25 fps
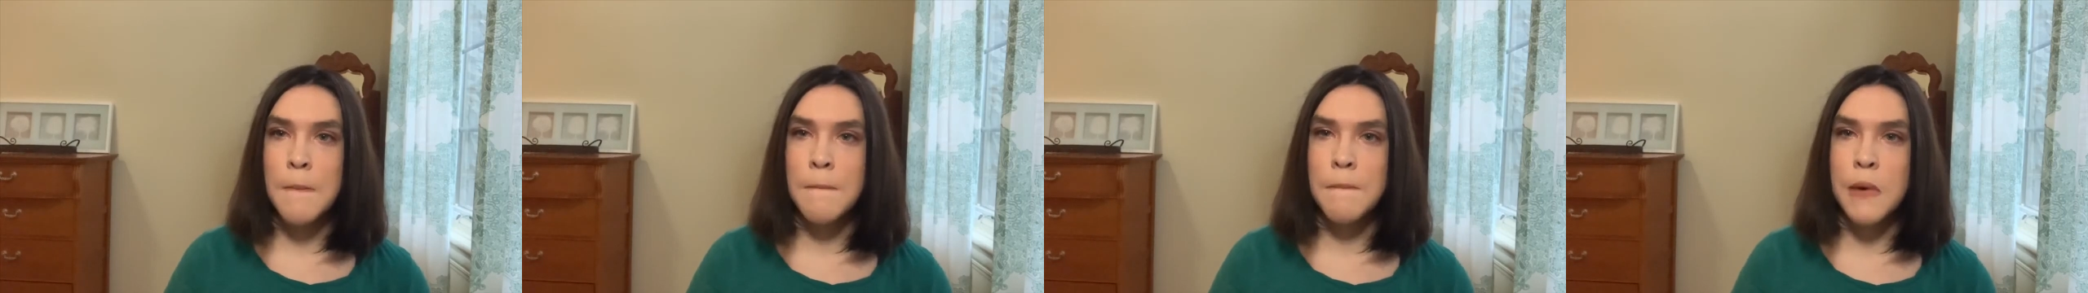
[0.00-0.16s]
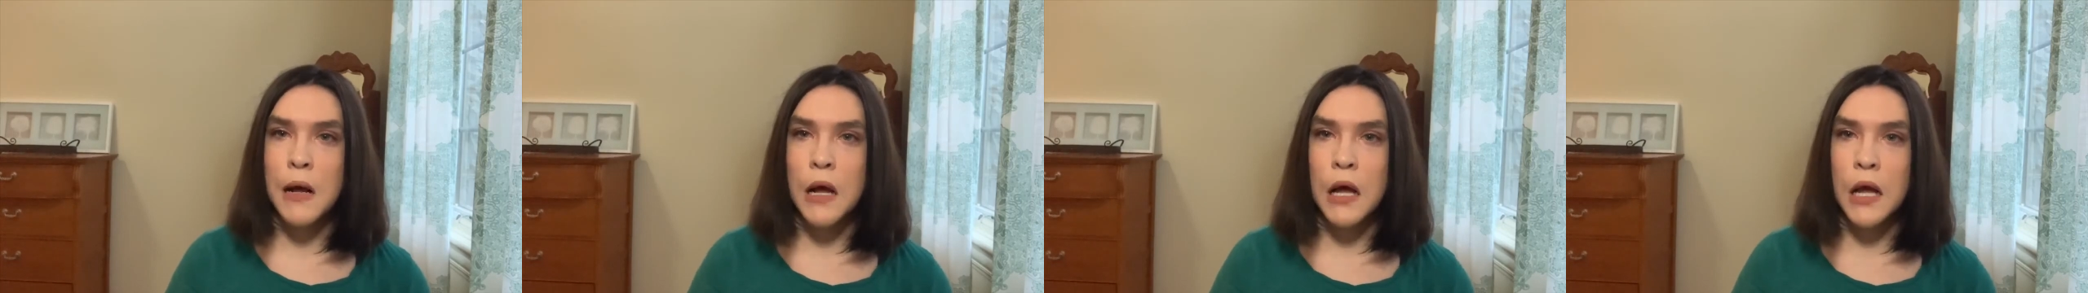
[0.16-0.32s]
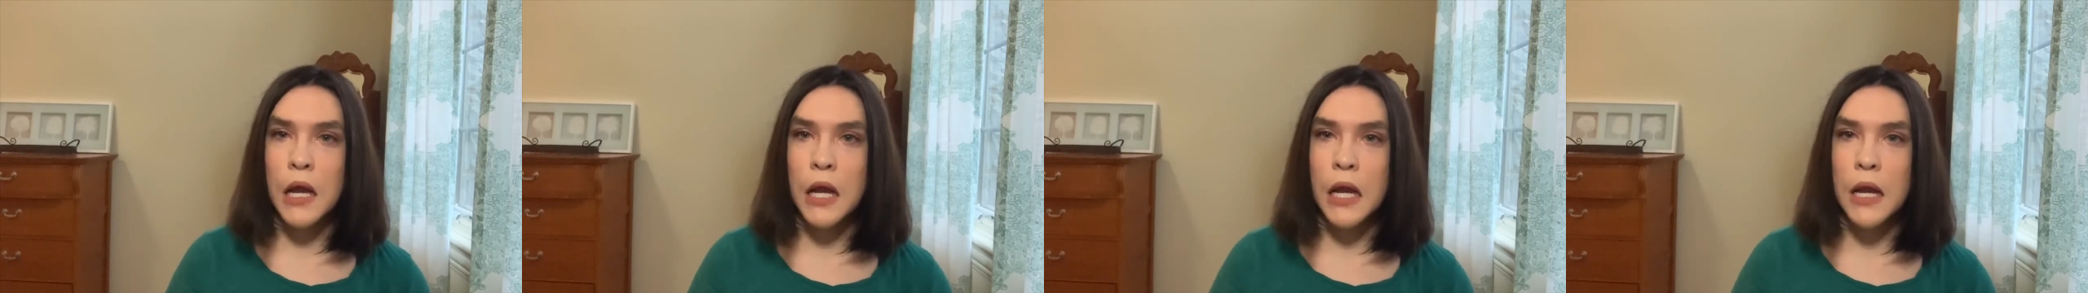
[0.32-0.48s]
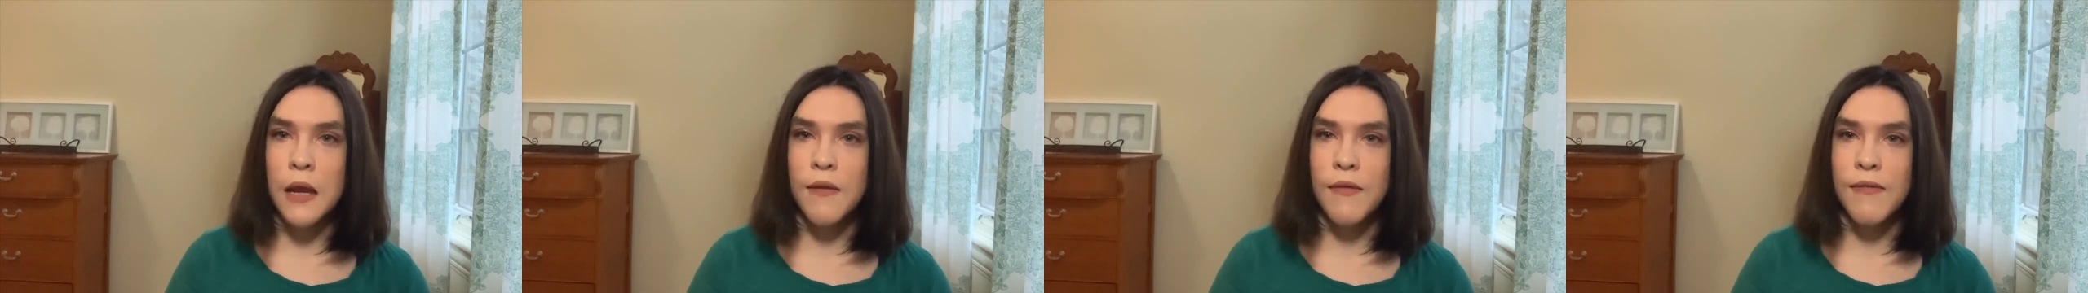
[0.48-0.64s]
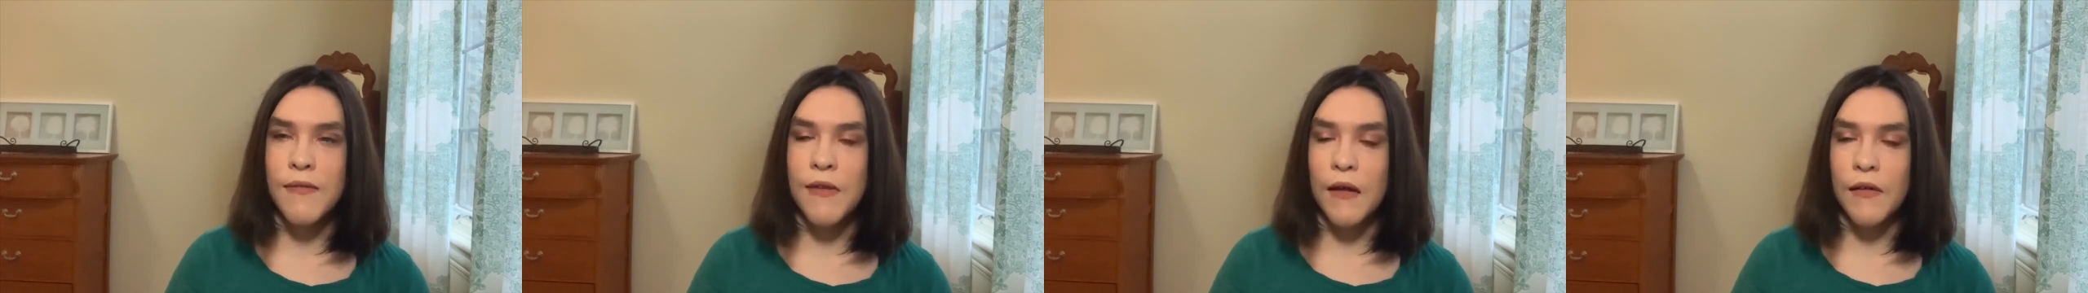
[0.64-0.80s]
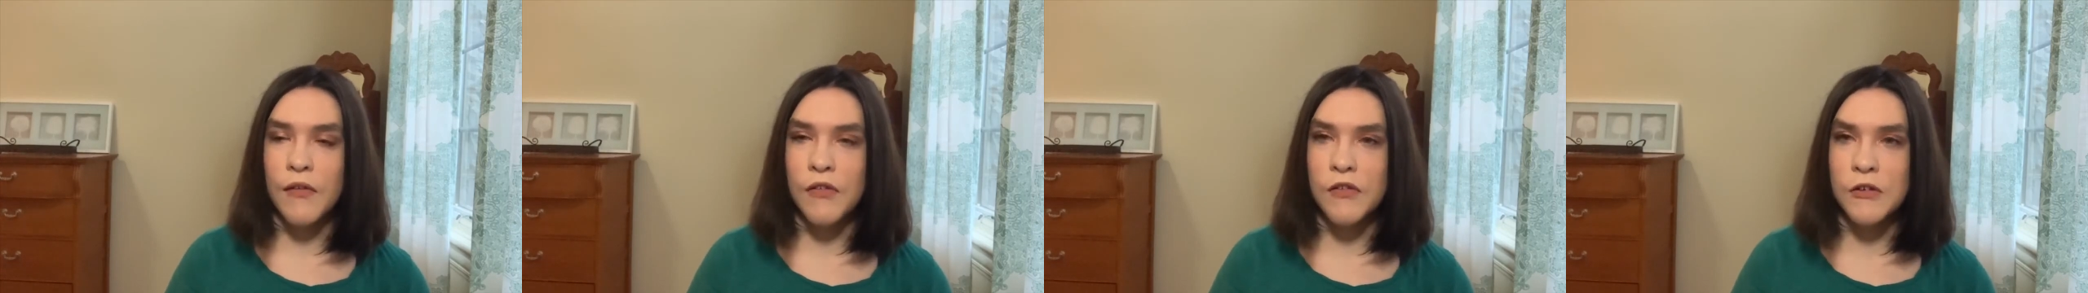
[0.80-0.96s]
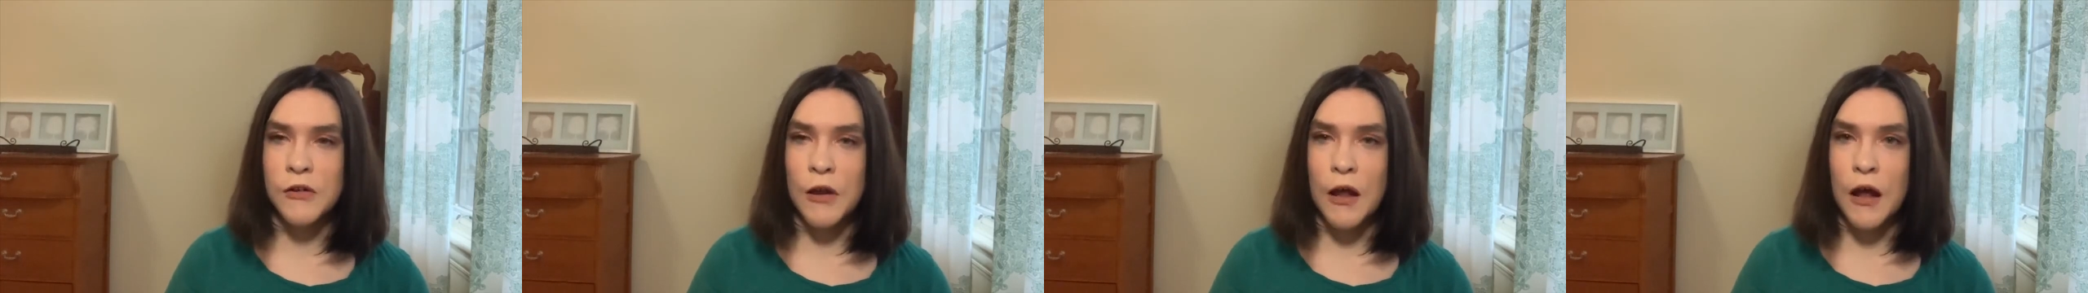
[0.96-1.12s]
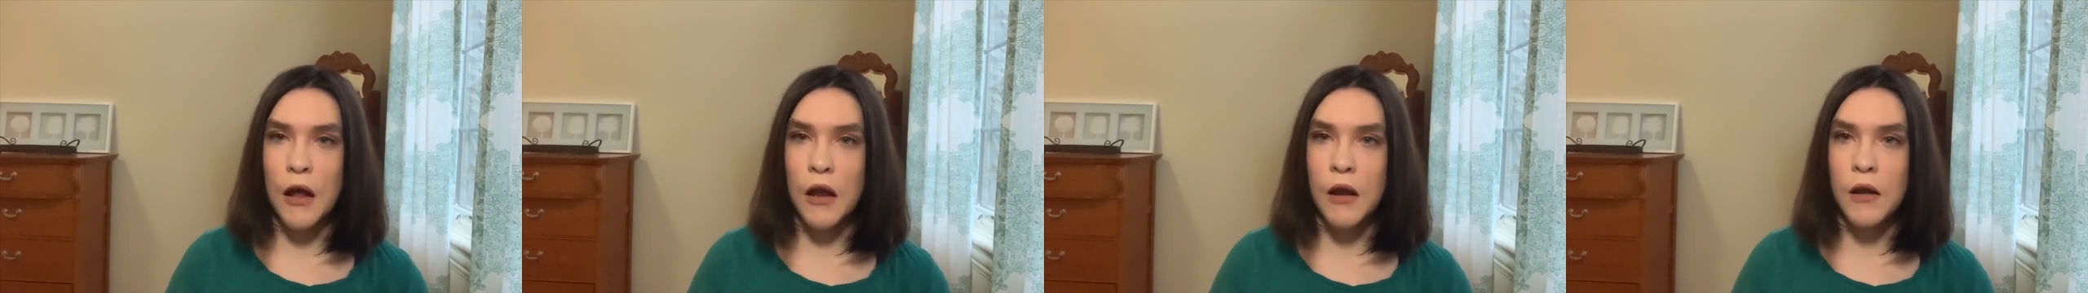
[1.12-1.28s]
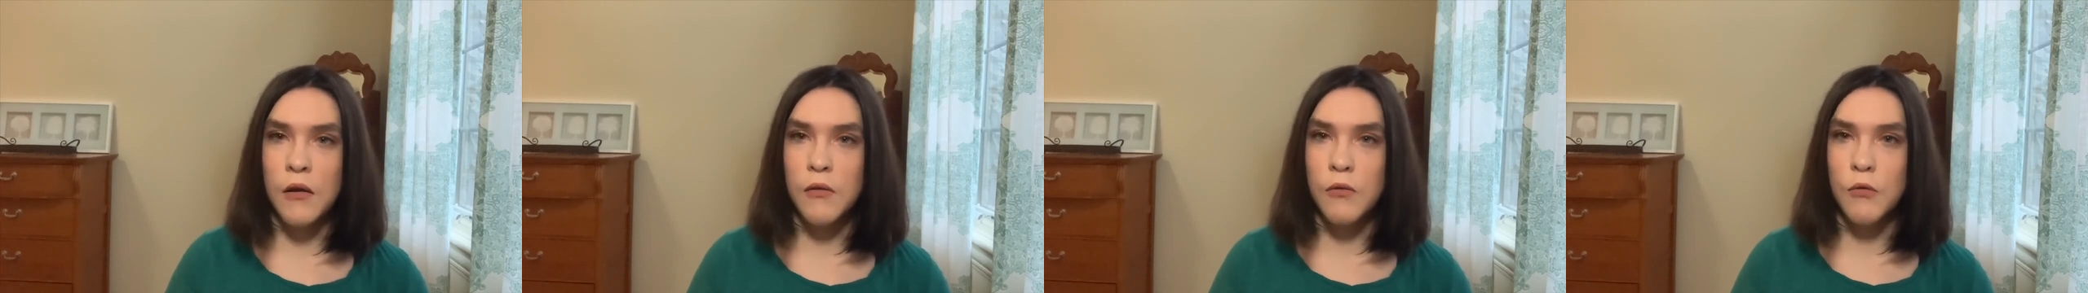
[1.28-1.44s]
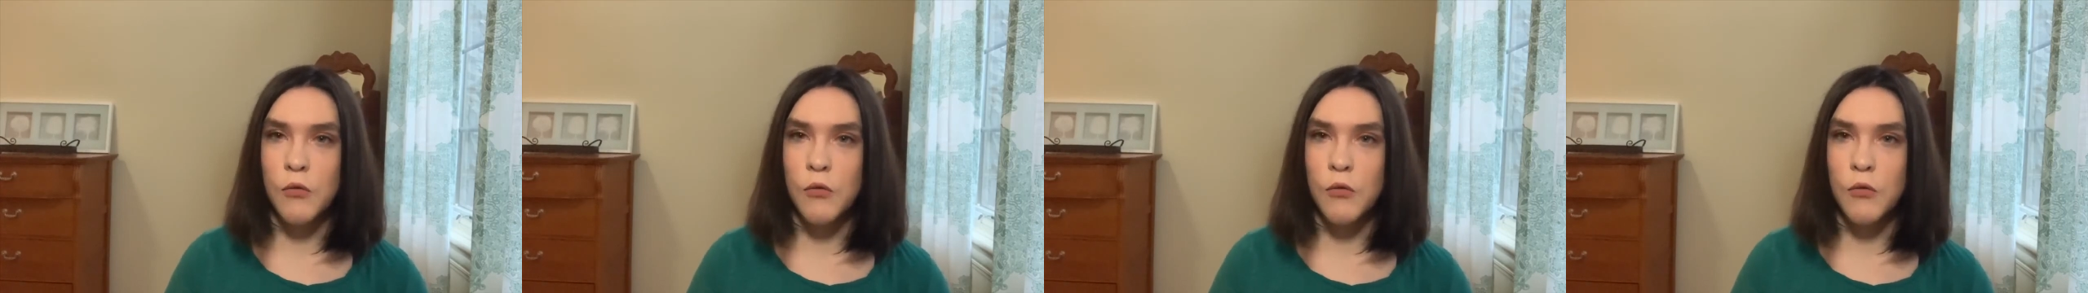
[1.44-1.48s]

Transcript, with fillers: but that's not